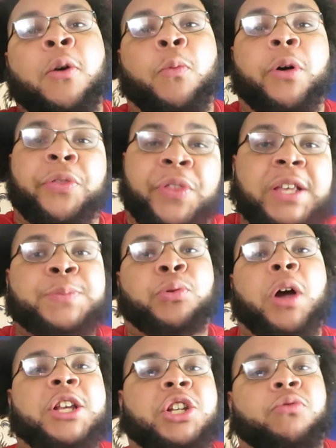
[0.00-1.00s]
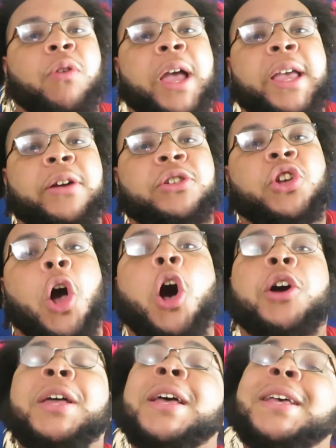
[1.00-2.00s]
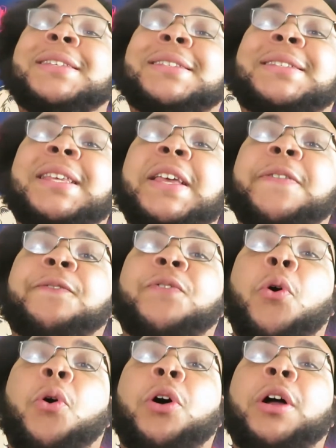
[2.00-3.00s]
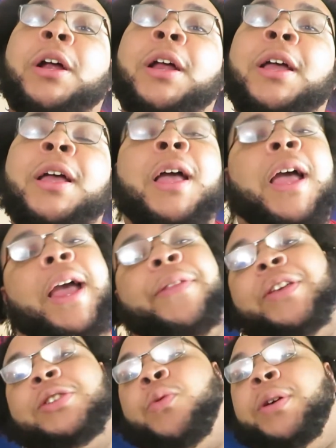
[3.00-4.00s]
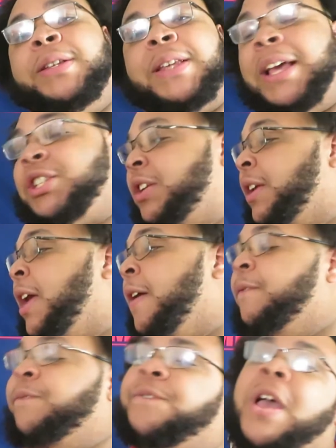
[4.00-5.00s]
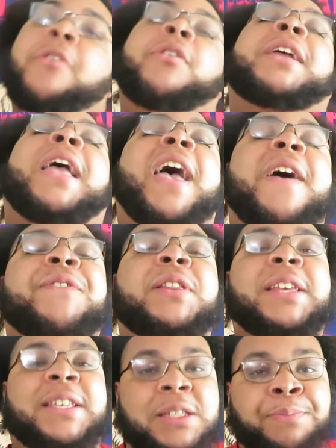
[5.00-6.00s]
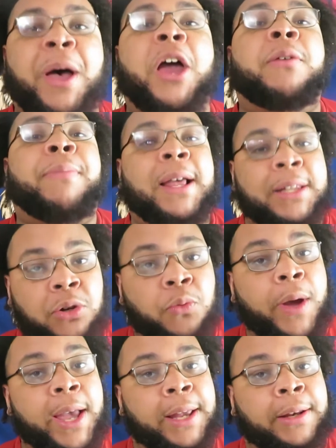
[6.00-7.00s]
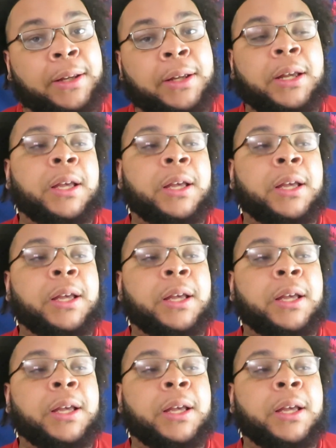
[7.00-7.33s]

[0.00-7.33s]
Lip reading: Well, this project right here is called C4, and this one is actually very heavily inspired by Lil Wayne.